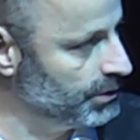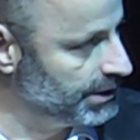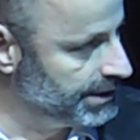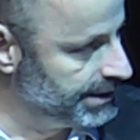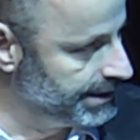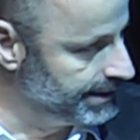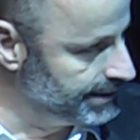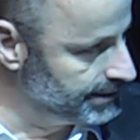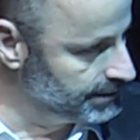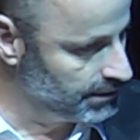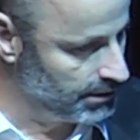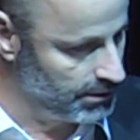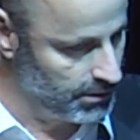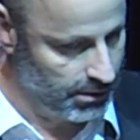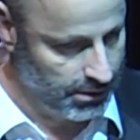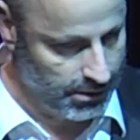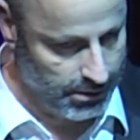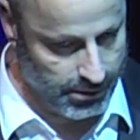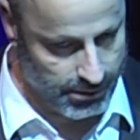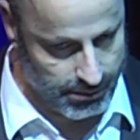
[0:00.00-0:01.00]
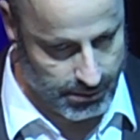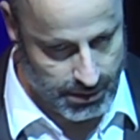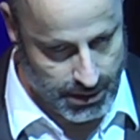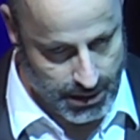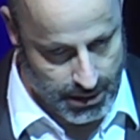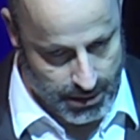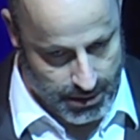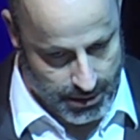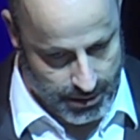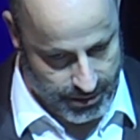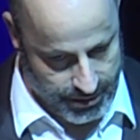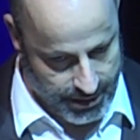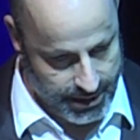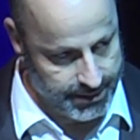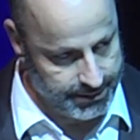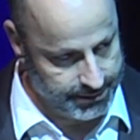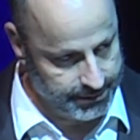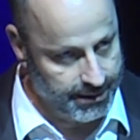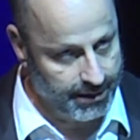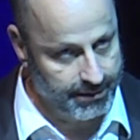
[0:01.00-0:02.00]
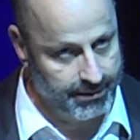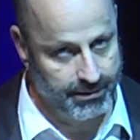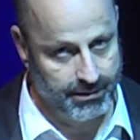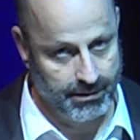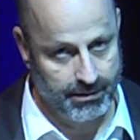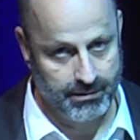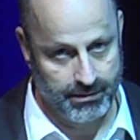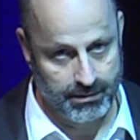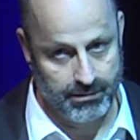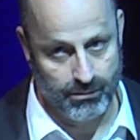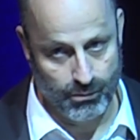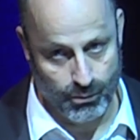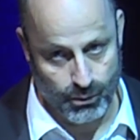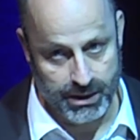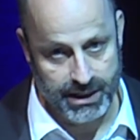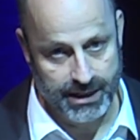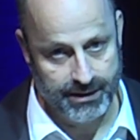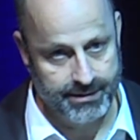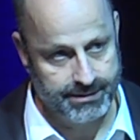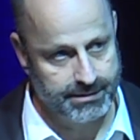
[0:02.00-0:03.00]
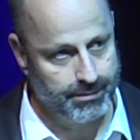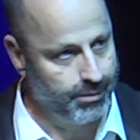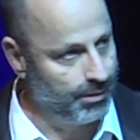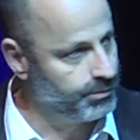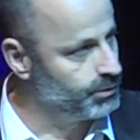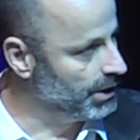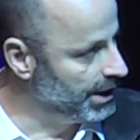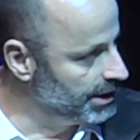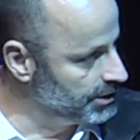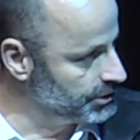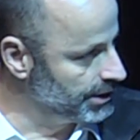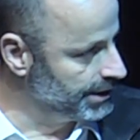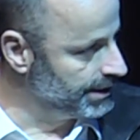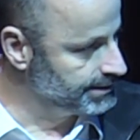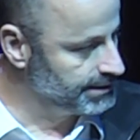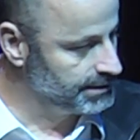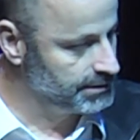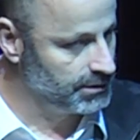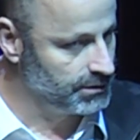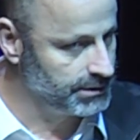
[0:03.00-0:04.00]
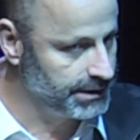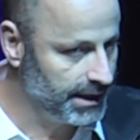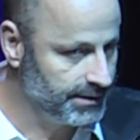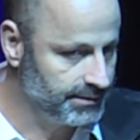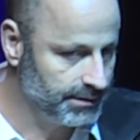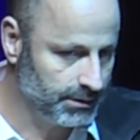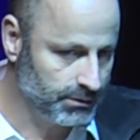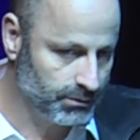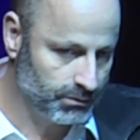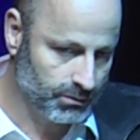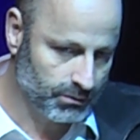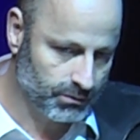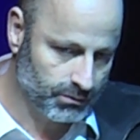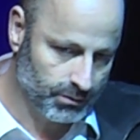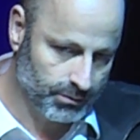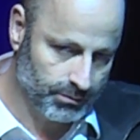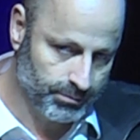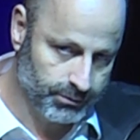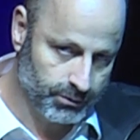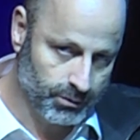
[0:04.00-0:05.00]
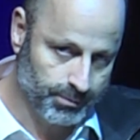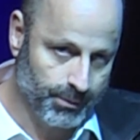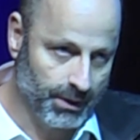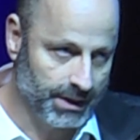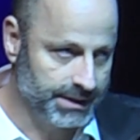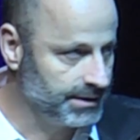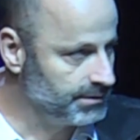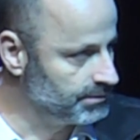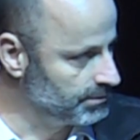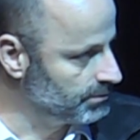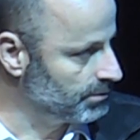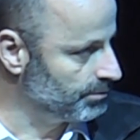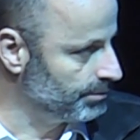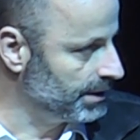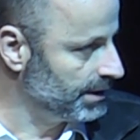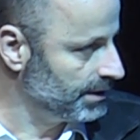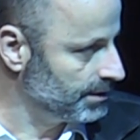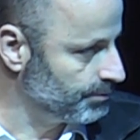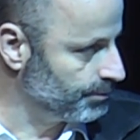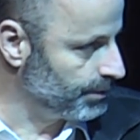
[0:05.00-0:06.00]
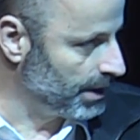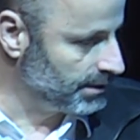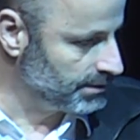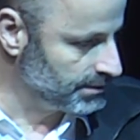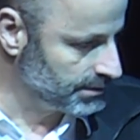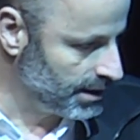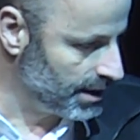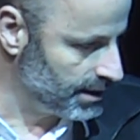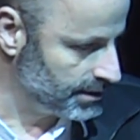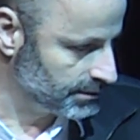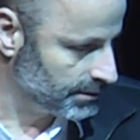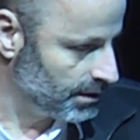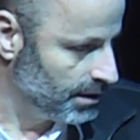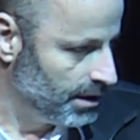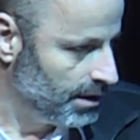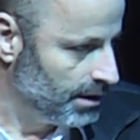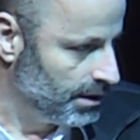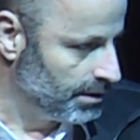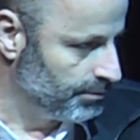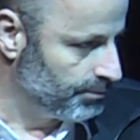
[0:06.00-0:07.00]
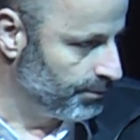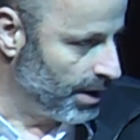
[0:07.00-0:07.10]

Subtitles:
commodities or things that we need as a population, as a society, to make it privatized.